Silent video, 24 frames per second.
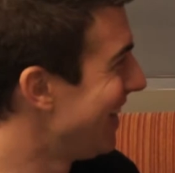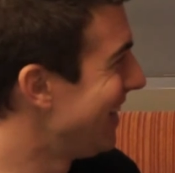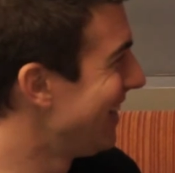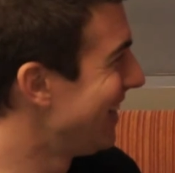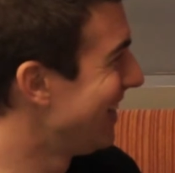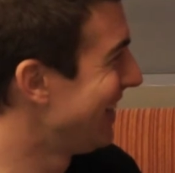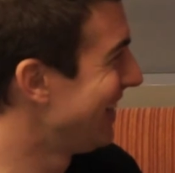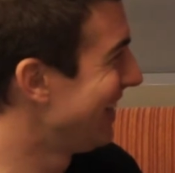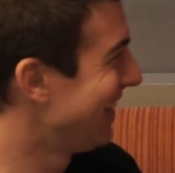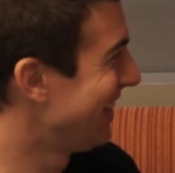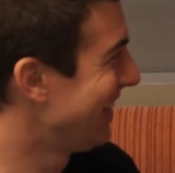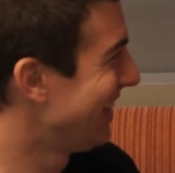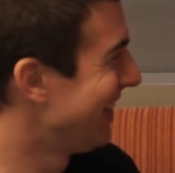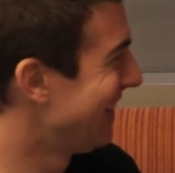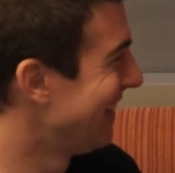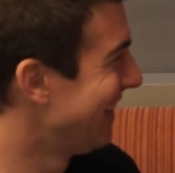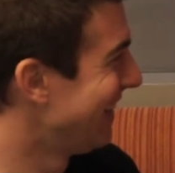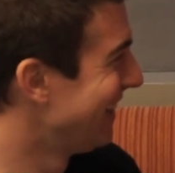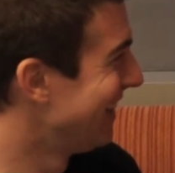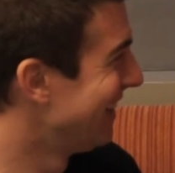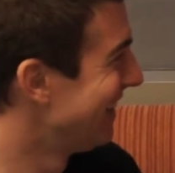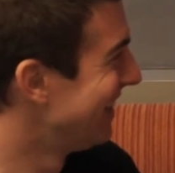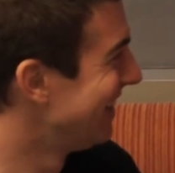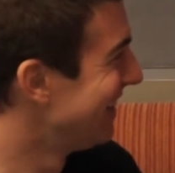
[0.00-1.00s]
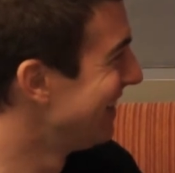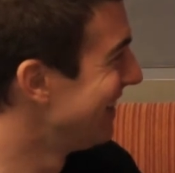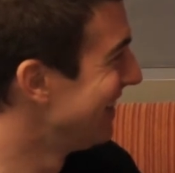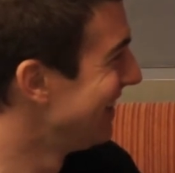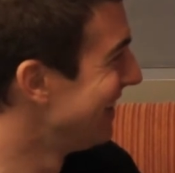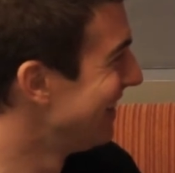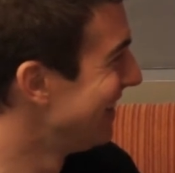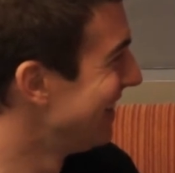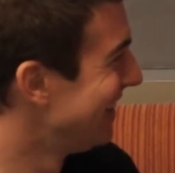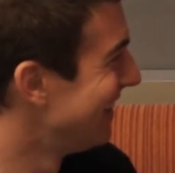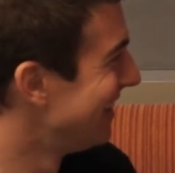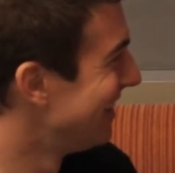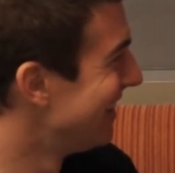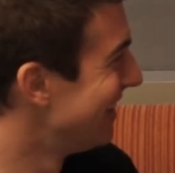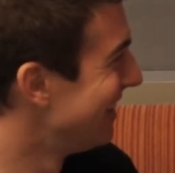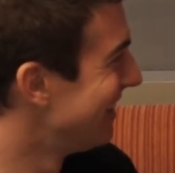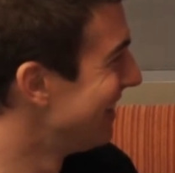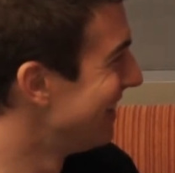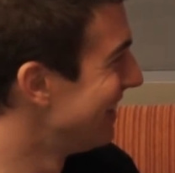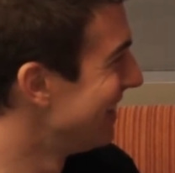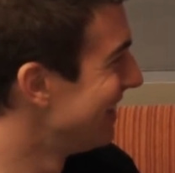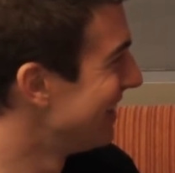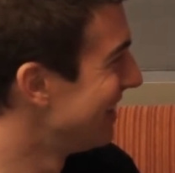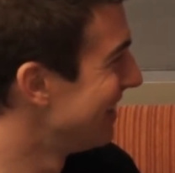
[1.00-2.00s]

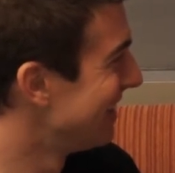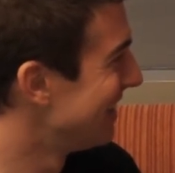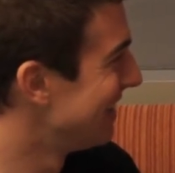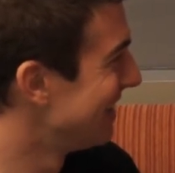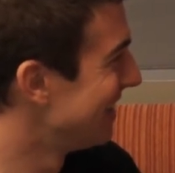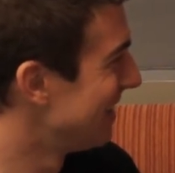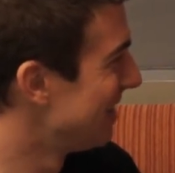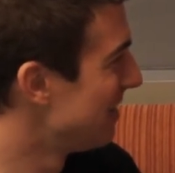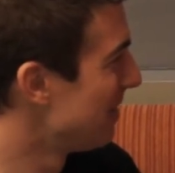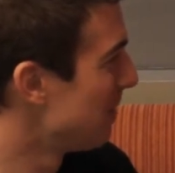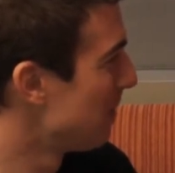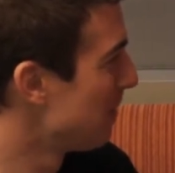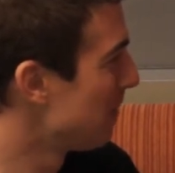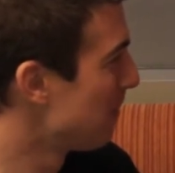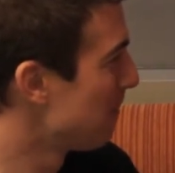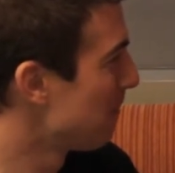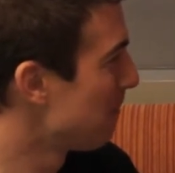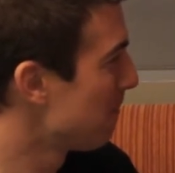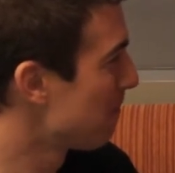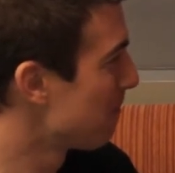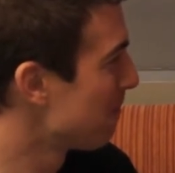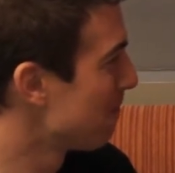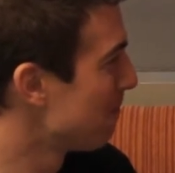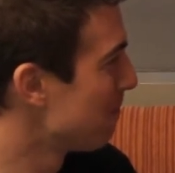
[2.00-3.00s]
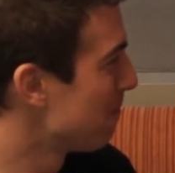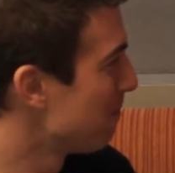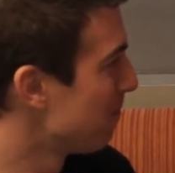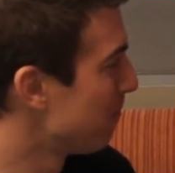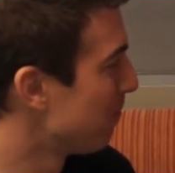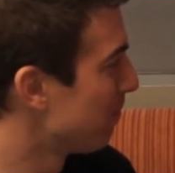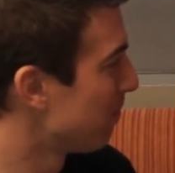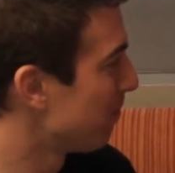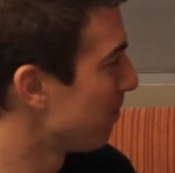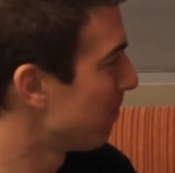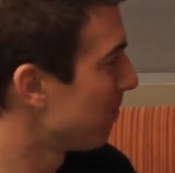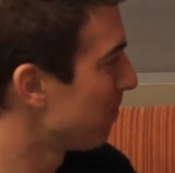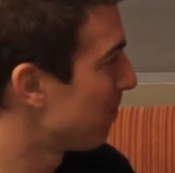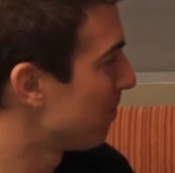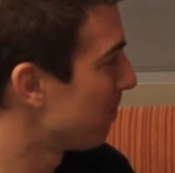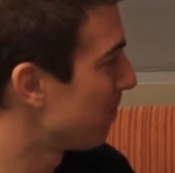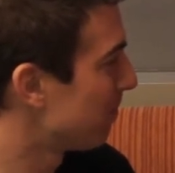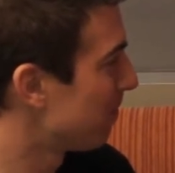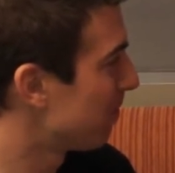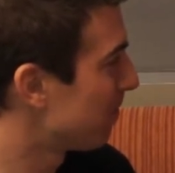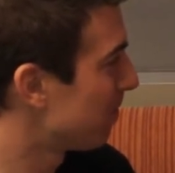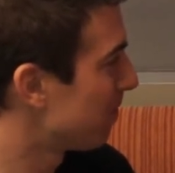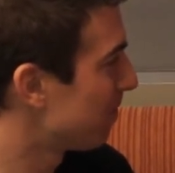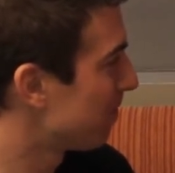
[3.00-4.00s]

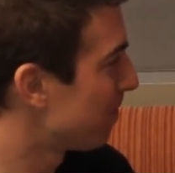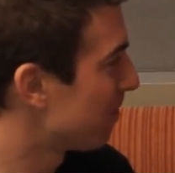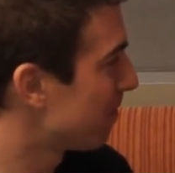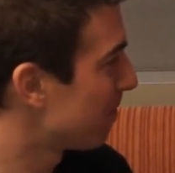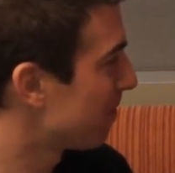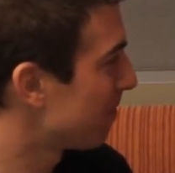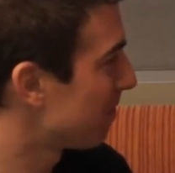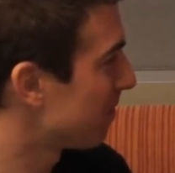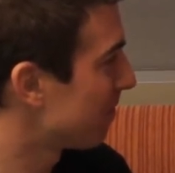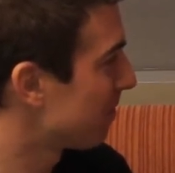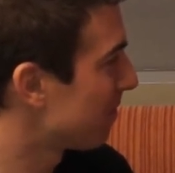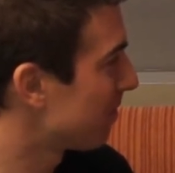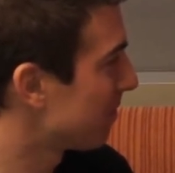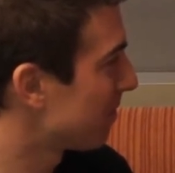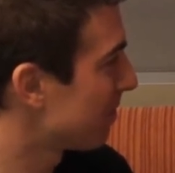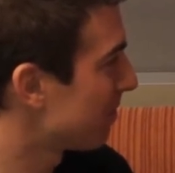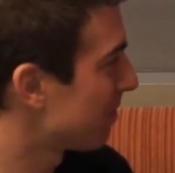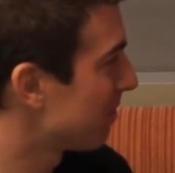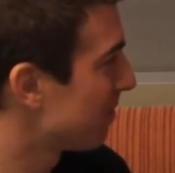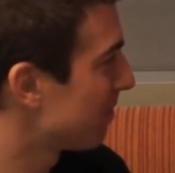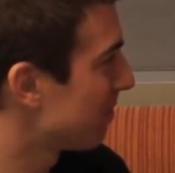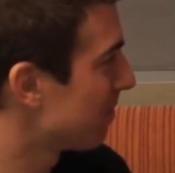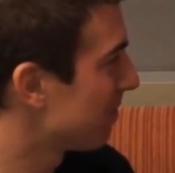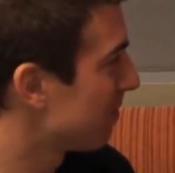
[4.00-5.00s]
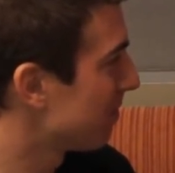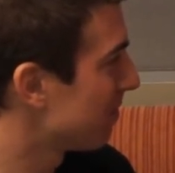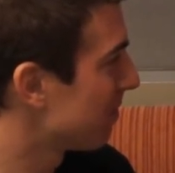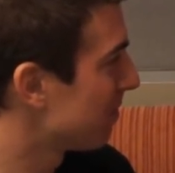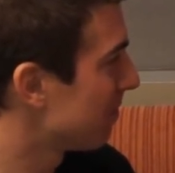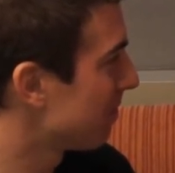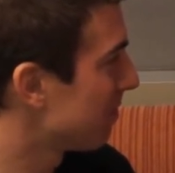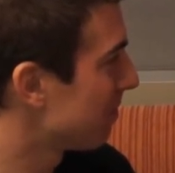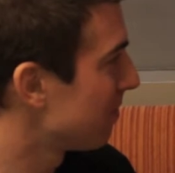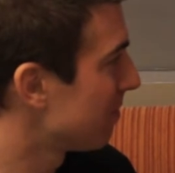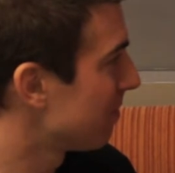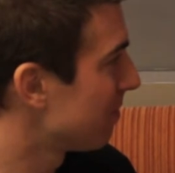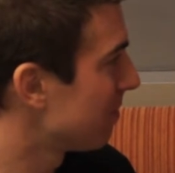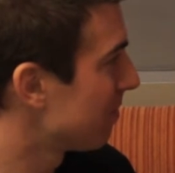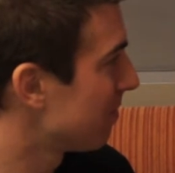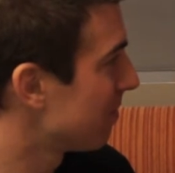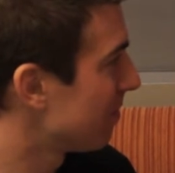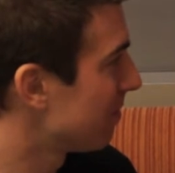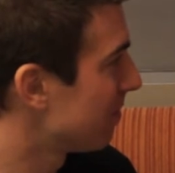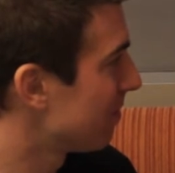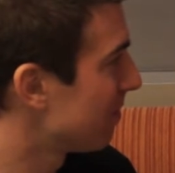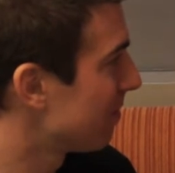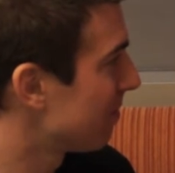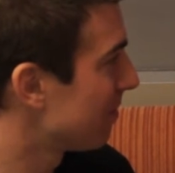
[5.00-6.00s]

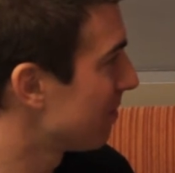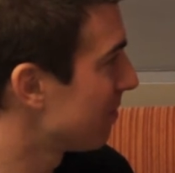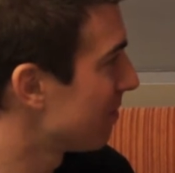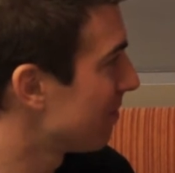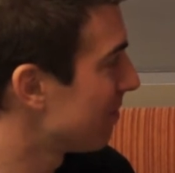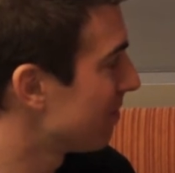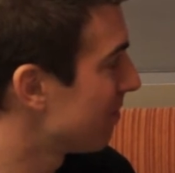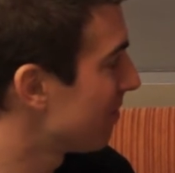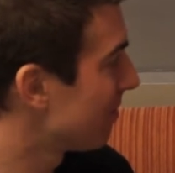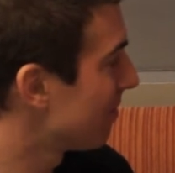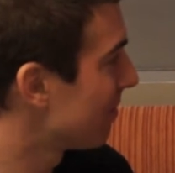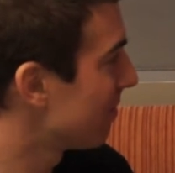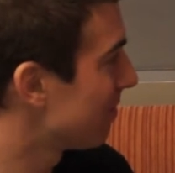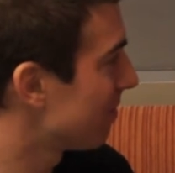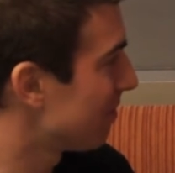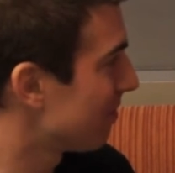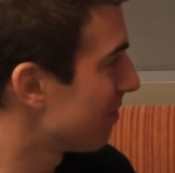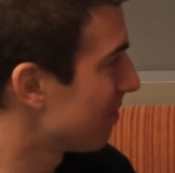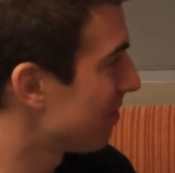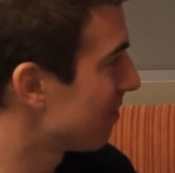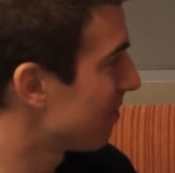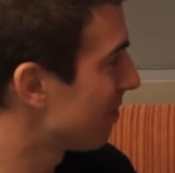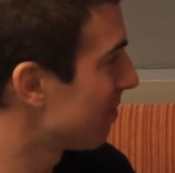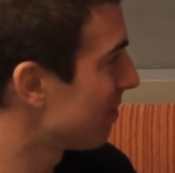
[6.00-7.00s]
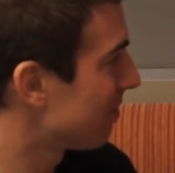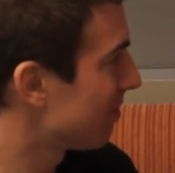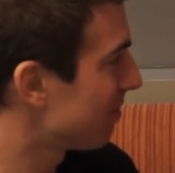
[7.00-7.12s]
(not speaking)